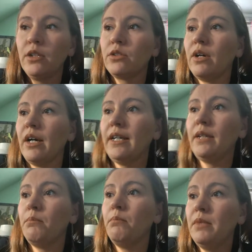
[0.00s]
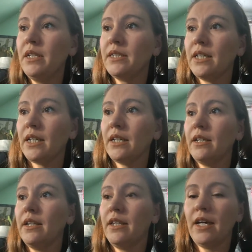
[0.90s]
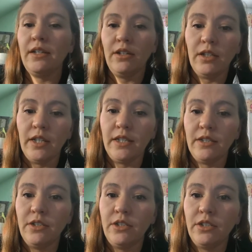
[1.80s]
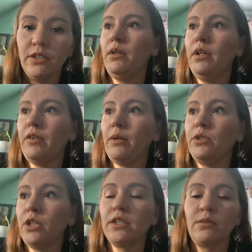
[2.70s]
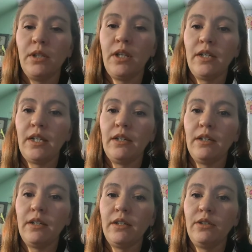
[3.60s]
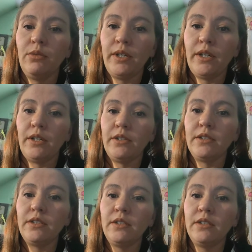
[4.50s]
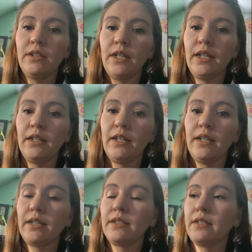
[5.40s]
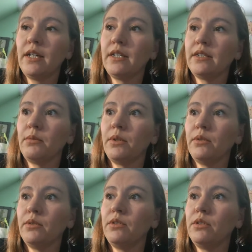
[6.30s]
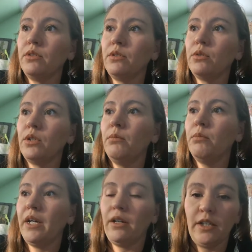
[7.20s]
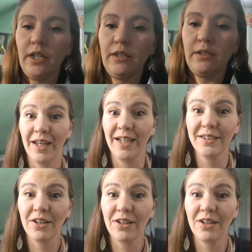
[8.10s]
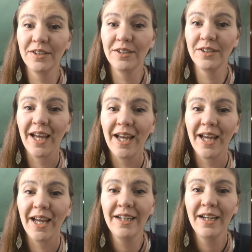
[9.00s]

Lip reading: So I am missing that knowledge if I'm just relying on Twitter's analytics as opposed to my audit. That's all for today.